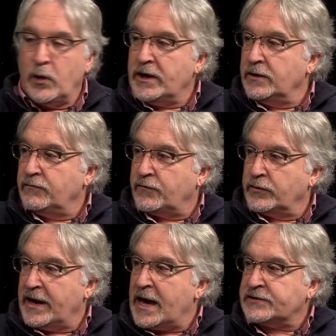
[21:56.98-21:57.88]
waiting for
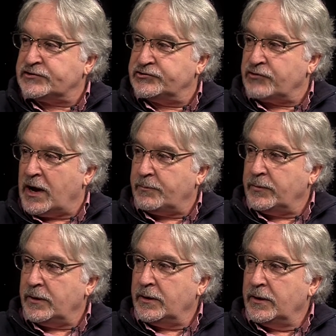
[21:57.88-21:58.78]
the axe to drop.
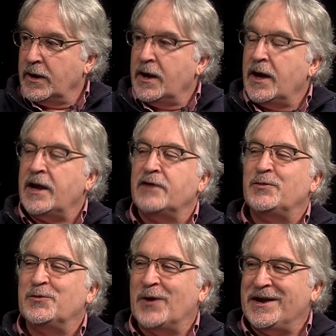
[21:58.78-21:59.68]
And I've
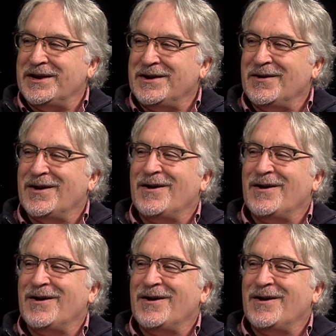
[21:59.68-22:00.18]
been waiting